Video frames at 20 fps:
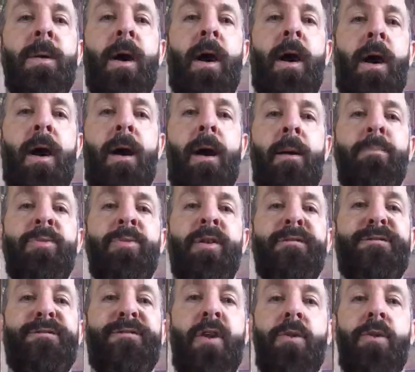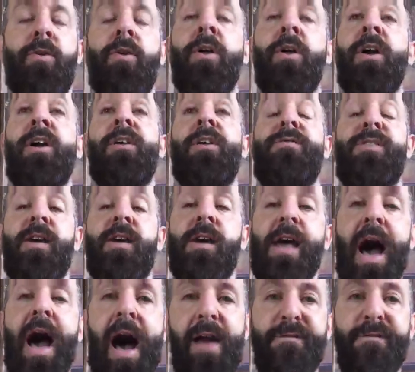funnel. If you
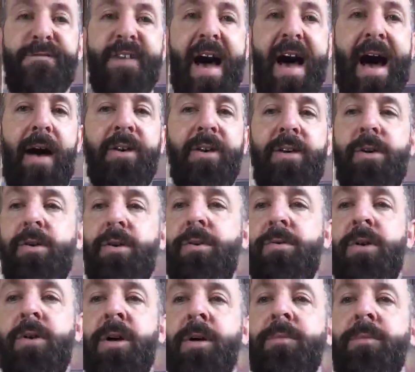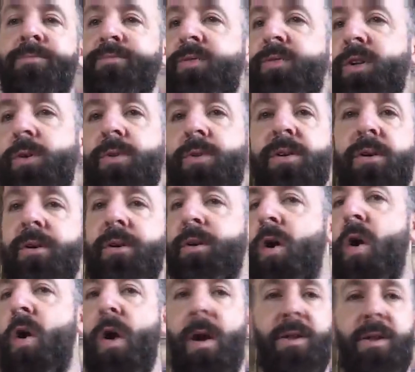got value, do the
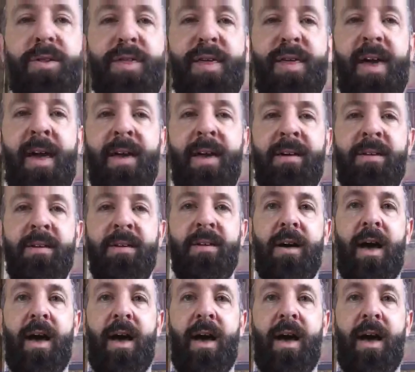heart thing.